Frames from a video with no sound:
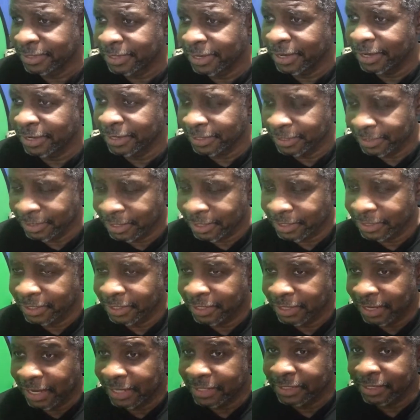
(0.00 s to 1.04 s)
And
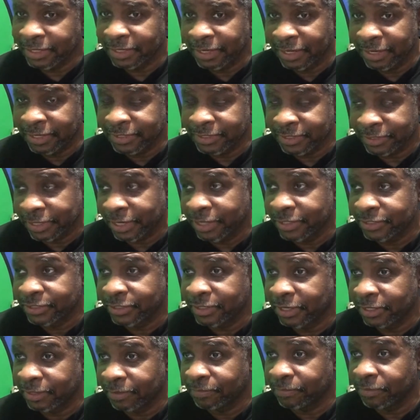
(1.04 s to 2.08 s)
luckily he got the lady's
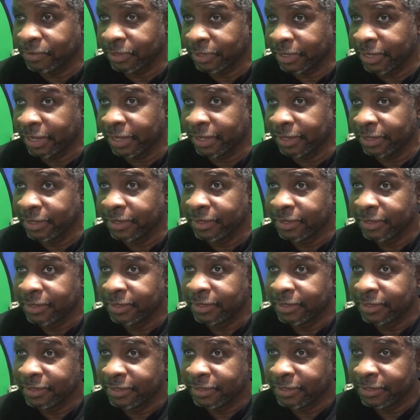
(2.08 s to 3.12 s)
attention at the front gate.
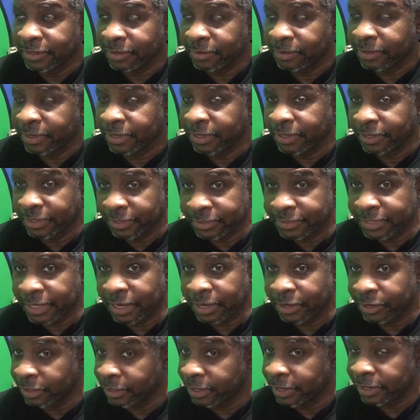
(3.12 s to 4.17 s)
Okay, because
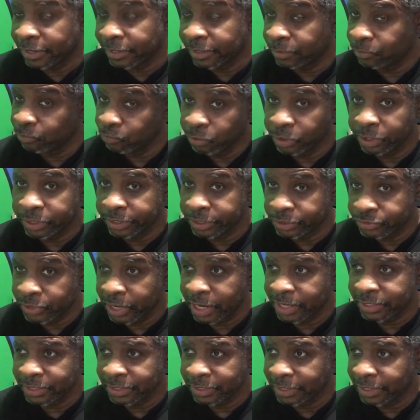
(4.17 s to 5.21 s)
that could have ended really
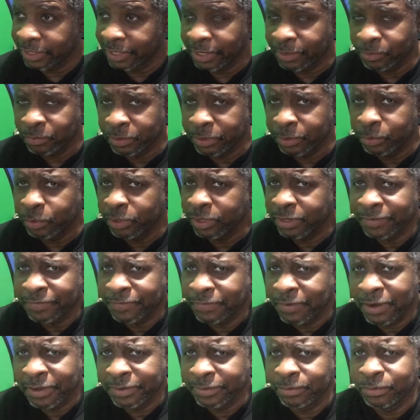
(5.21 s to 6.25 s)
tragically. And I wonder where the
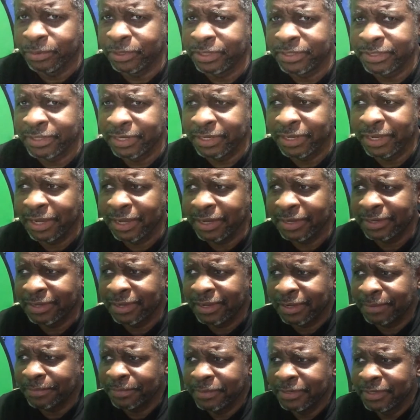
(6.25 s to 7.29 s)
father was. How
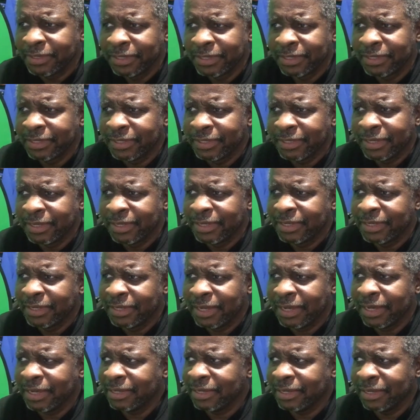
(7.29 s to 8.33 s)
come
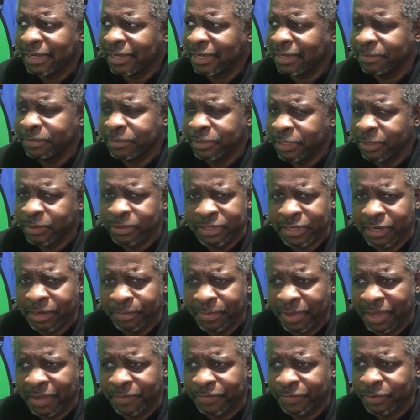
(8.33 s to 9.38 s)
when you went to the
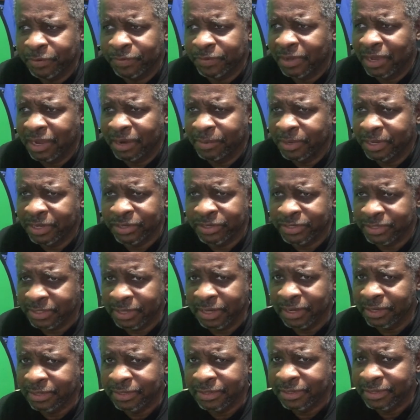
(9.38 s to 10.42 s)
bathroom, you forgot about your
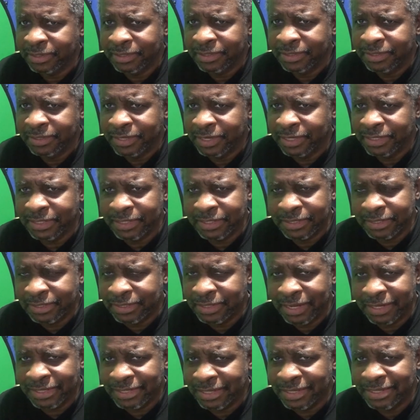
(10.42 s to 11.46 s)
son? That's
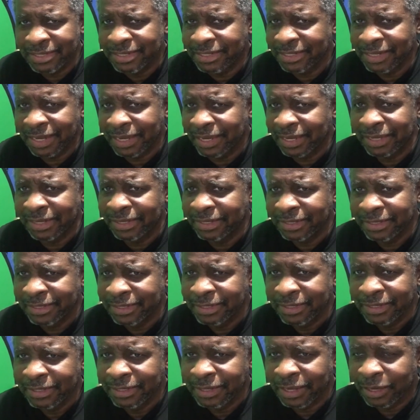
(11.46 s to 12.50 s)
insane.
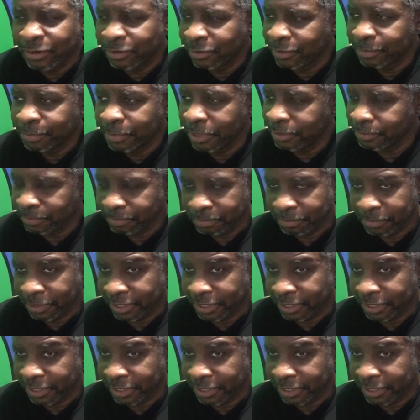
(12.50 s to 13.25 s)
I know the mother